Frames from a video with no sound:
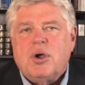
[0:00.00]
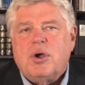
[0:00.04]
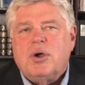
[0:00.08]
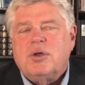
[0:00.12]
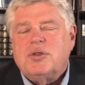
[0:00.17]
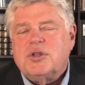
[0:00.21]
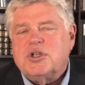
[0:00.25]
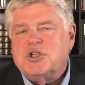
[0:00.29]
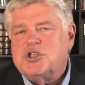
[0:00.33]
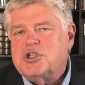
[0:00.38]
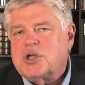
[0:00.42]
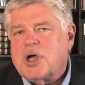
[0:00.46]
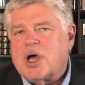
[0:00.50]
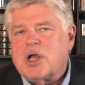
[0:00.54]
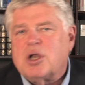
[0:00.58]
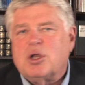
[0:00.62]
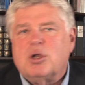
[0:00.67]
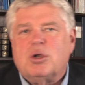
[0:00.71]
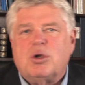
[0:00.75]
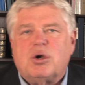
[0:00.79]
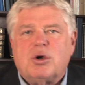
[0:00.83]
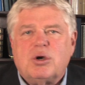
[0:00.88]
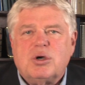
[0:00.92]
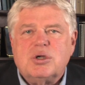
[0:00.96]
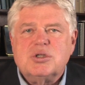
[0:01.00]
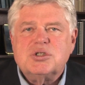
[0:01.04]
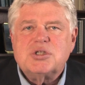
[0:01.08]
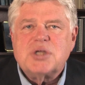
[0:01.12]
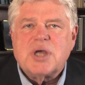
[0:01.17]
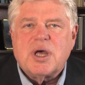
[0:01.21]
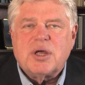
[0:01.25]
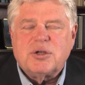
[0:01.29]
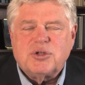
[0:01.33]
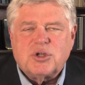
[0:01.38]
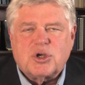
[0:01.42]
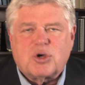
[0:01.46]
The child learns
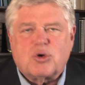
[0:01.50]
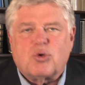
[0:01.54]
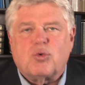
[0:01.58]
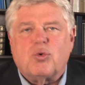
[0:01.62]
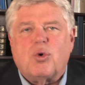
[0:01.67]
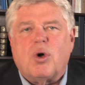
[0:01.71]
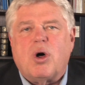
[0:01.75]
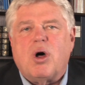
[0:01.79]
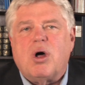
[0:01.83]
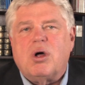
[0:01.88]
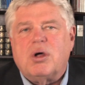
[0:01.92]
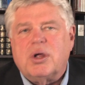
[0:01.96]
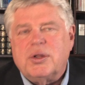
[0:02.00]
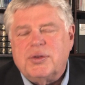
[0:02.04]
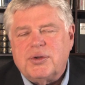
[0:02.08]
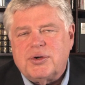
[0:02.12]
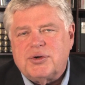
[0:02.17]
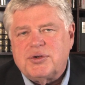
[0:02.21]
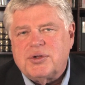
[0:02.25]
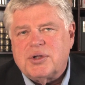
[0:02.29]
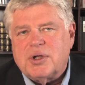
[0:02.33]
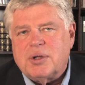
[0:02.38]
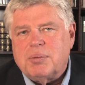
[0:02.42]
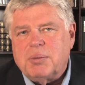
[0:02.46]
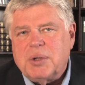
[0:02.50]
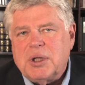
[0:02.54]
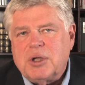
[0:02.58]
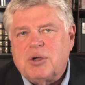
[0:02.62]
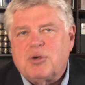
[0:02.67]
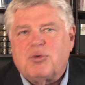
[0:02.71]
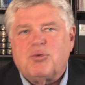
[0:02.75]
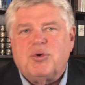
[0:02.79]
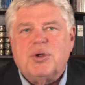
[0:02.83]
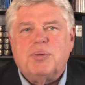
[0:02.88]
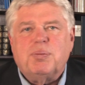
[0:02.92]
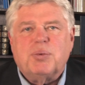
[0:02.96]
how to crawl in their tummy,
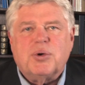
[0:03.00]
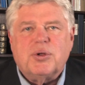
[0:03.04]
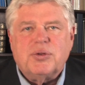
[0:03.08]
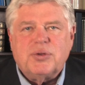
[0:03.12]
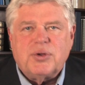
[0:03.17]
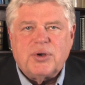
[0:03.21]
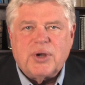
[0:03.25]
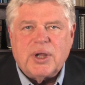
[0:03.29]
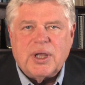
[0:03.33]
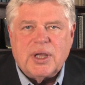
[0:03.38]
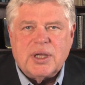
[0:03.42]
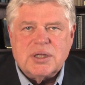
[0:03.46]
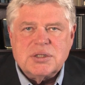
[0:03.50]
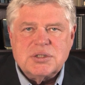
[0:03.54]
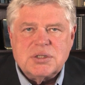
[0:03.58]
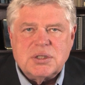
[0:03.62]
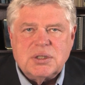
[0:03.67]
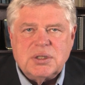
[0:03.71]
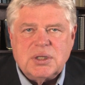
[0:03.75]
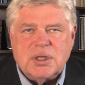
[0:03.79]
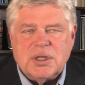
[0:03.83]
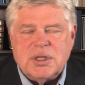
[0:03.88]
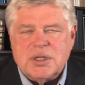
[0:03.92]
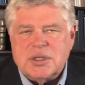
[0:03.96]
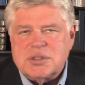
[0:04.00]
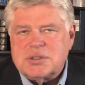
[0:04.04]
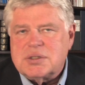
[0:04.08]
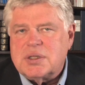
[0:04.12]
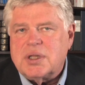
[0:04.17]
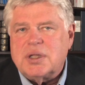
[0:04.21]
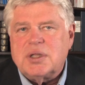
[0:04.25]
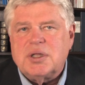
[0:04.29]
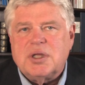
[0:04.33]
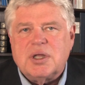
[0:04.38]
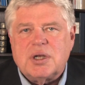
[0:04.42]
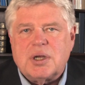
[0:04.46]
creep on their hands and knees, and
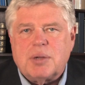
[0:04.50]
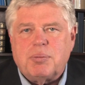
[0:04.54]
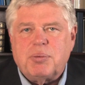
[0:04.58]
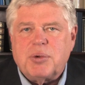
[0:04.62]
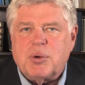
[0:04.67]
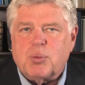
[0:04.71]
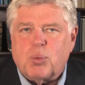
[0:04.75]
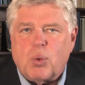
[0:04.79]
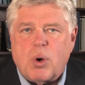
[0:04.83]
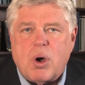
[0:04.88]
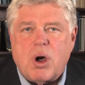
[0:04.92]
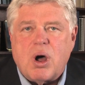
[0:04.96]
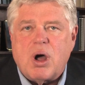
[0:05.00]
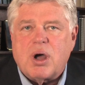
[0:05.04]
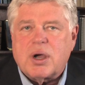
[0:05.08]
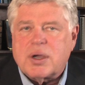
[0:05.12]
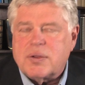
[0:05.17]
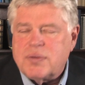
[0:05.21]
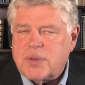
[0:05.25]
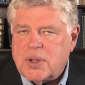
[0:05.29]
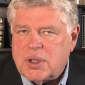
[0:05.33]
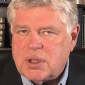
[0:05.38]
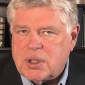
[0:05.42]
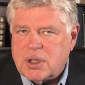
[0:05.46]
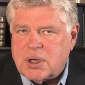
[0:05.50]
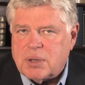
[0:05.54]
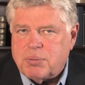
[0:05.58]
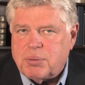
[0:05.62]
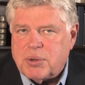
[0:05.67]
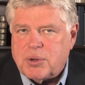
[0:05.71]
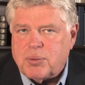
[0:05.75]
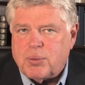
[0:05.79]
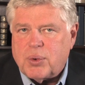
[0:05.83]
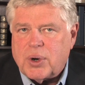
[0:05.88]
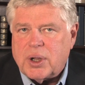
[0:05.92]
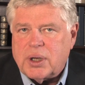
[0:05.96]
then get up and walk, and then get up
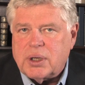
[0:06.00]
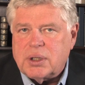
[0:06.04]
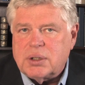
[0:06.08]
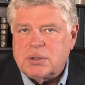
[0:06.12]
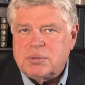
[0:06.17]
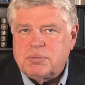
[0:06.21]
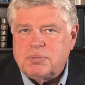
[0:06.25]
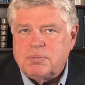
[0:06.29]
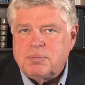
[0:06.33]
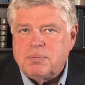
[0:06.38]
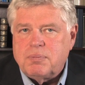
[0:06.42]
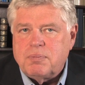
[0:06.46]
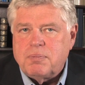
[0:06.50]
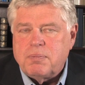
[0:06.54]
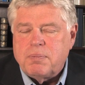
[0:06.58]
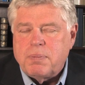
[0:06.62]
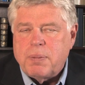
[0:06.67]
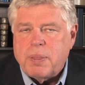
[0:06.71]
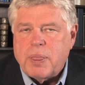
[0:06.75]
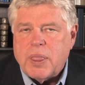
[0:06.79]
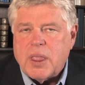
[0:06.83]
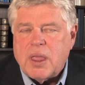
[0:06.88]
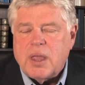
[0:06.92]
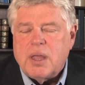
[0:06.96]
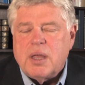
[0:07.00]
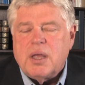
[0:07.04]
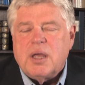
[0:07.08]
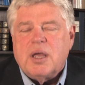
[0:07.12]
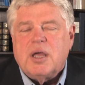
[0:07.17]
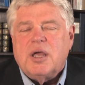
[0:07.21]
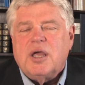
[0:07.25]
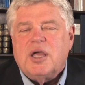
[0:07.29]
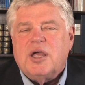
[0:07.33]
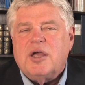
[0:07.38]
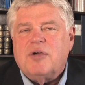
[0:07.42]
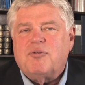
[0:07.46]
and run.
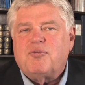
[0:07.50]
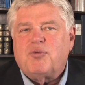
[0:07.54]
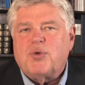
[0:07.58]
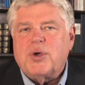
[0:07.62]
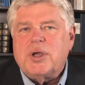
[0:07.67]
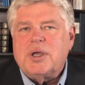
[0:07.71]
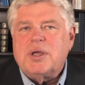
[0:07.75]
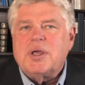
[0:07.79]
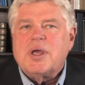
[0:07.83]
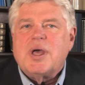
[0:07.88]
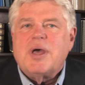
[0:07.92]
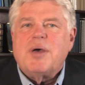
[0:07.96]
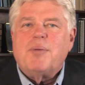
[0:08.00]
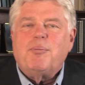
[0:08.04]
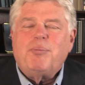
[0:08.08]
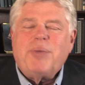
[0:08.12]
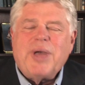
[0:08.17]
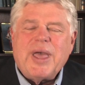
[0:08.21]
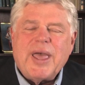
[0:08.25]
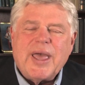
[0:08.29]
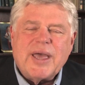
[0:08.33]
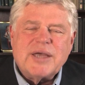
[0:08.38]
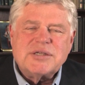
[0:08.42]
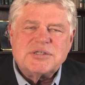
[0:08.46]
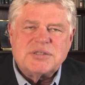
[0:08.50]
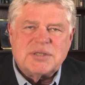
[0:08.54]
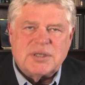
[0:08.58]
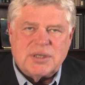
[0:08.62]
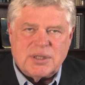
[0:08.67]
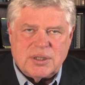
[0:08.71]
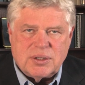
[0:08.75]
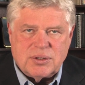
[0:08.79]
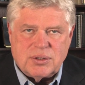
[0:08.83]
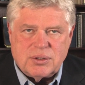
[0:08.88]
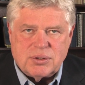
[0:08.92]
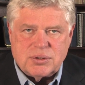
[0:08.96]
If we pass any
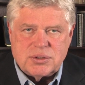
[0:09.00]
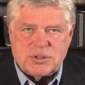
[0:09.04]
of those